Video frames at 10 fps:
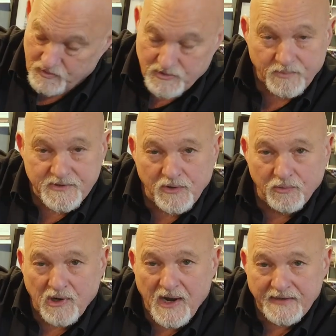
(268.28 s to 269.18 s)
use
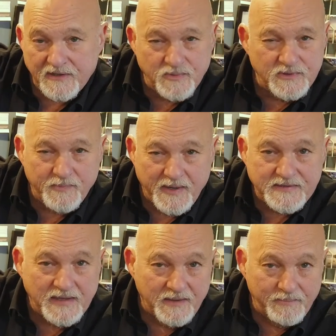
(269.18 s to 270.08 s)
optical brighteners, which are
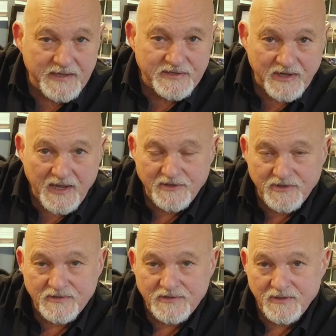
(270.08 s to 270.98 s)
basically bleaching
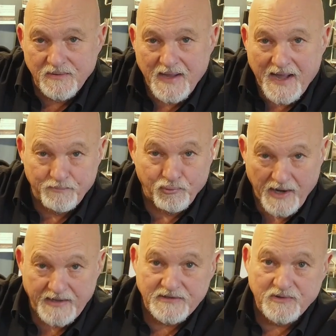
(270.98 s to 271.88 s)
agents to add
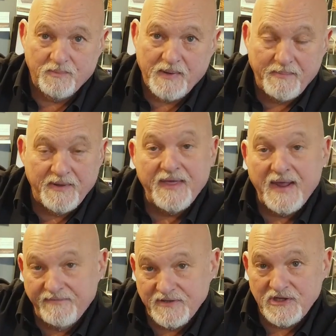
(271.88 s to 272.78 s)
brightness to a paper,
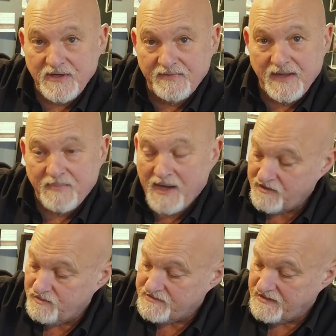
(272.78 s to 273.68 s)
they've achieved it by
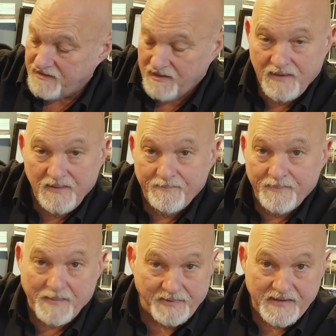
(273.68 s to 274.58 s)
using,
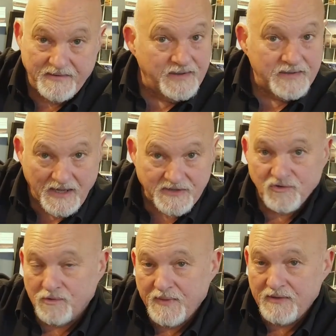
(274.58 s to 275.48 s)
I believe,
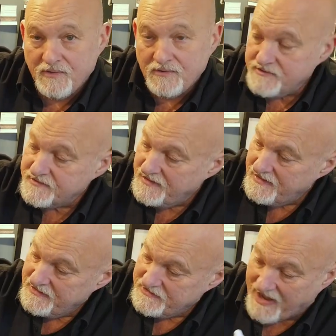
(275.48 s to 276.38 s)
natural minerals.
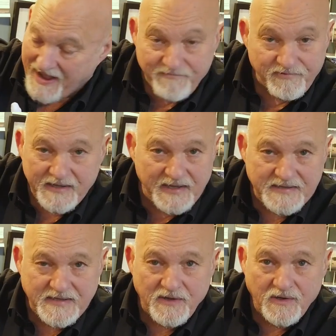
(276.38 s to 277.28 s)
So everything
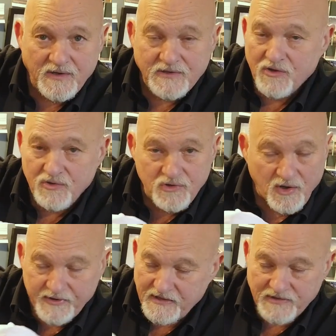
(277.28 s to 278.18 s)
is inert,
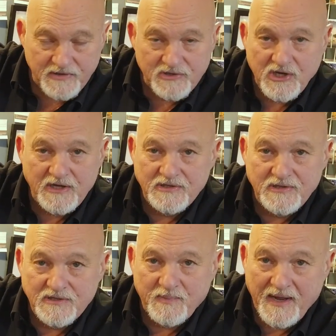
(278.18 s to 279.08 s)
nothing's going to change
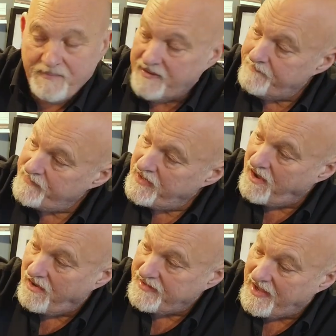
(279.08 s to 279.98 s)
in this paper.
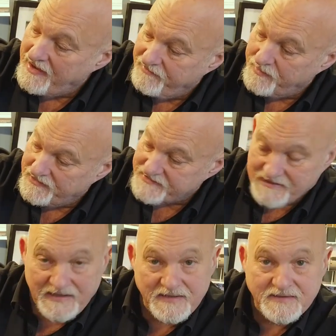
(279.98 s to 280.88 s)

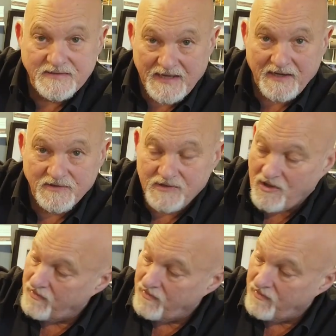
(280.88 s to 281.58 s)
Archivability is second to